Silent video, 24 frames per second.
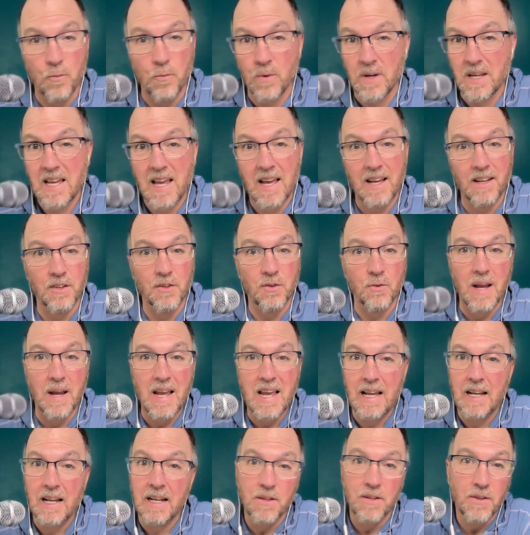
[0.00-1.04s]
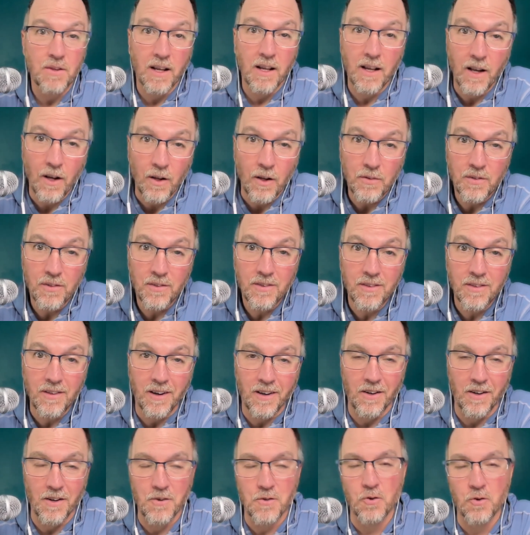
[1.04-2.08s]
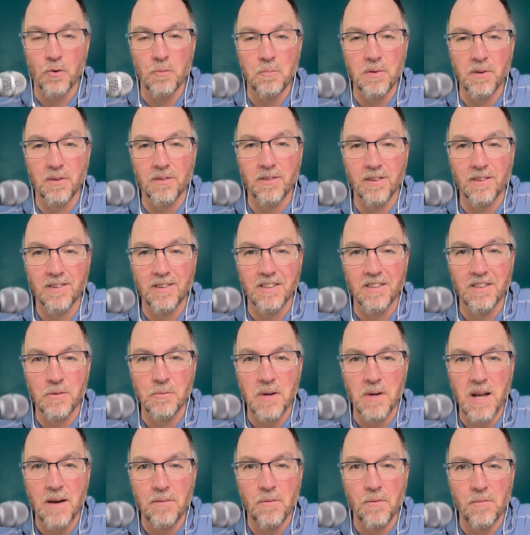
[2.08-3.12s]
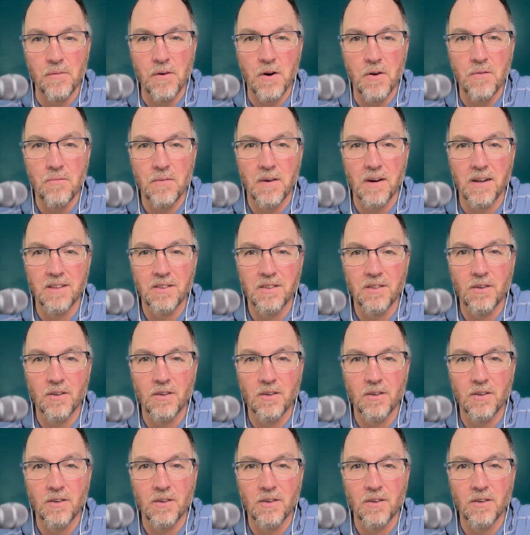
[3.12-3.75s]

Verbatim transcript: We can't do anything else on our Google Business until we have it verified.